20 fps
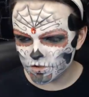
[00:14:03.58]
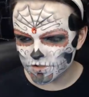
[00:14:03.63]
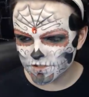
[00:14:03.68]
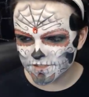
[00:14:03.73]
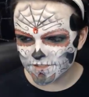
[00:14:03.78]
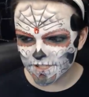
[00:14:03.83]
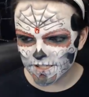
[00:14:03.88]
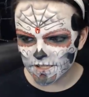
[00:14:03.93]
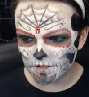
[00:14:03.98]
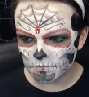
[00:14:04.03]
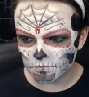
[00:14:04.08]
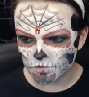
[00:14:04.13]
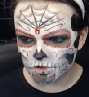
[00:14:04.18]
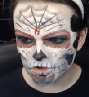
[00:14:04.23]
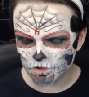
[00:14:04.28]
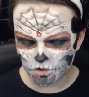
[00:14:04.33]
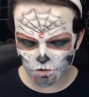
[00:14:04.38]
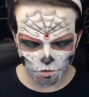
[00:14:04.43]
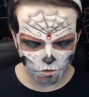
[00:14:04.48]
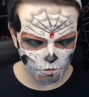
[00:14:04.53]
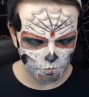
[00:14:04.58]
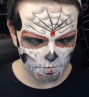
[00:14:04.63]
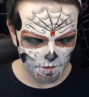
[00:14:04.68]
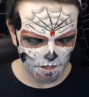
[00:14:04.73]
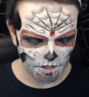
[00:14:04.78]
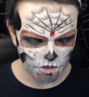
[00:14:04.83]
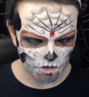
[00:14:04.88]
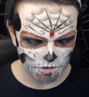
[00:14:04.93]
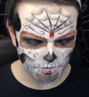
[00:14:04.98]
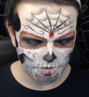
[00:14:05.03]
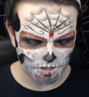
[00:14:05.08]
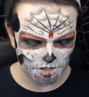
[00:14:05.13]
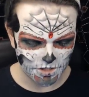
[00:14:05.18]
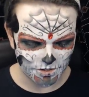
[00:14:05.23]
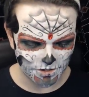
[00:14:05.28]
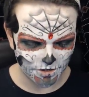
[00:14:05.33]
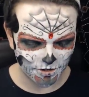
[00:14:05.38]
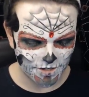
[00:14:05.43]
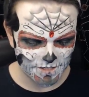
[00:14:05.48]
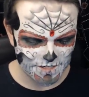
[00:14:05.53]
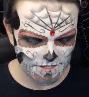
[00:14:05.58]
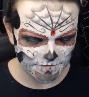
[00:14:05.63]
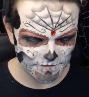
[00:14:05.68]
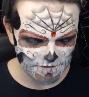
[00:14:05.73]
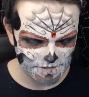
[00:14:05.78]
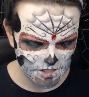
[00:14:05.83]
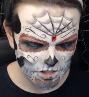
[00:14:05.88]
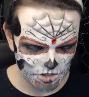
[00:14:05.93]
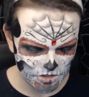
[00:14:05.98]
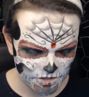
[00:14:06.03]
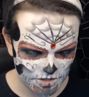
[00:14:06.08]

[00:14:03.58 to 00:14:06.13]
shouldn't see them too much. I mean, the idea is